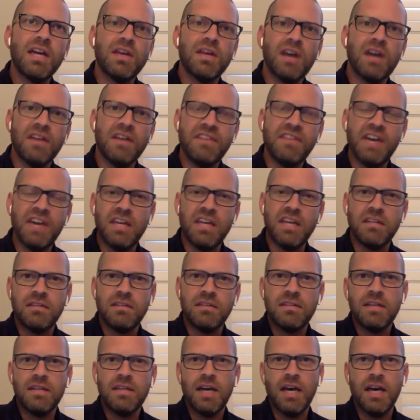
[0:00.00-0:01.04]
I've had
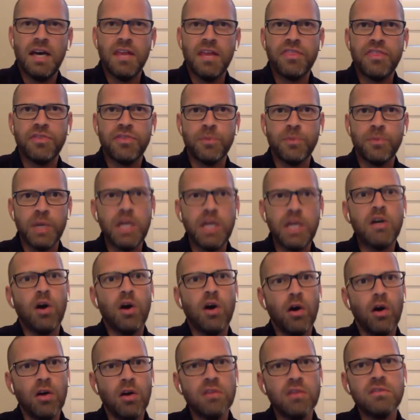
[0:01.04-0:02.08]
3
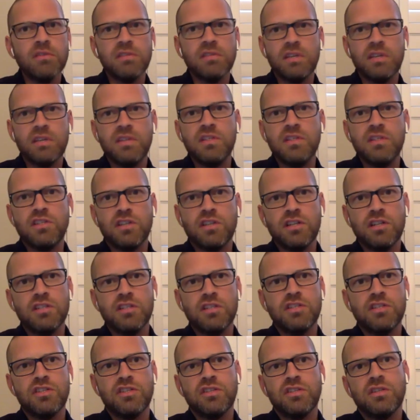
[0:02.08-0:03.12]
calls in the church.
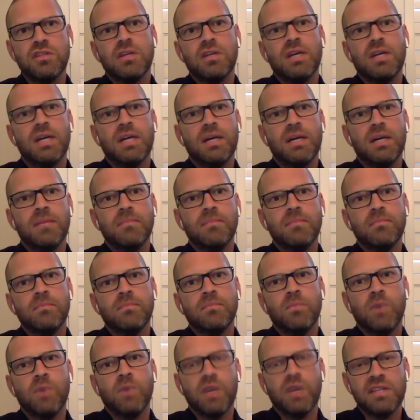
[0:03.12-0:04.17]

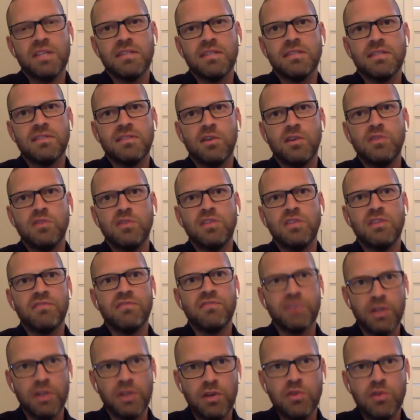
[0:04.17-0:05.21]
One is associate
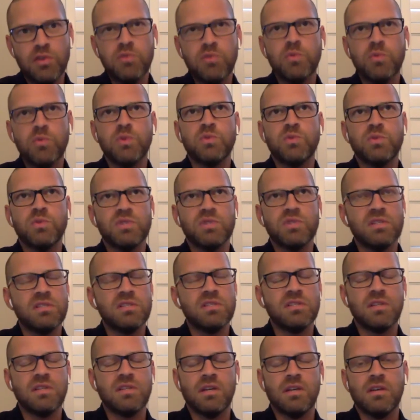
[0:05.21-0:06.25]
for youth, which was
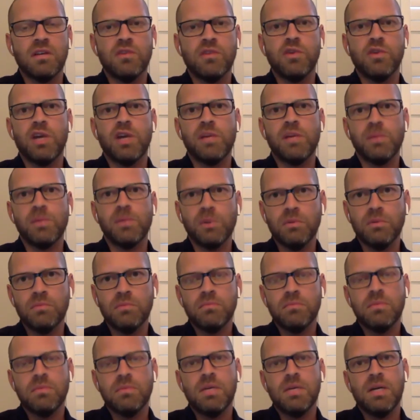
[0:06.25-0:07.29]
just incredible,
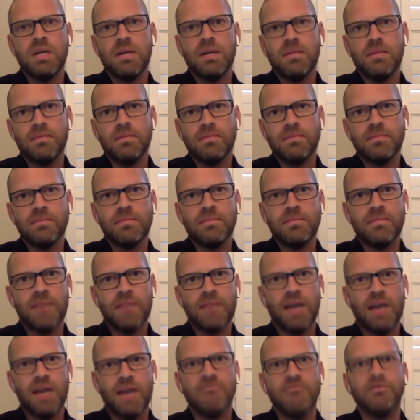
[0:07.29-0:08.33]

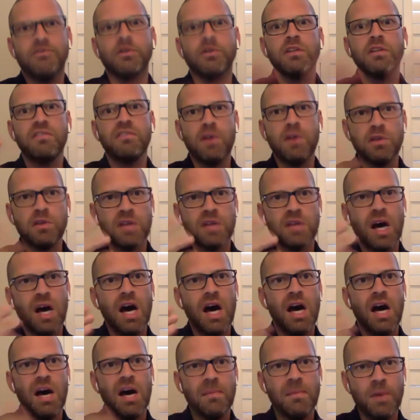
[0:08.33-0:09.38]
full of those
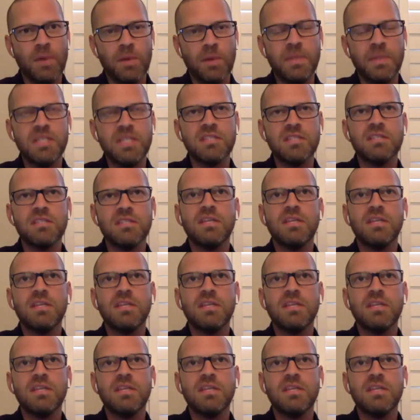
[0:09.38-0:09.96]
aha moments.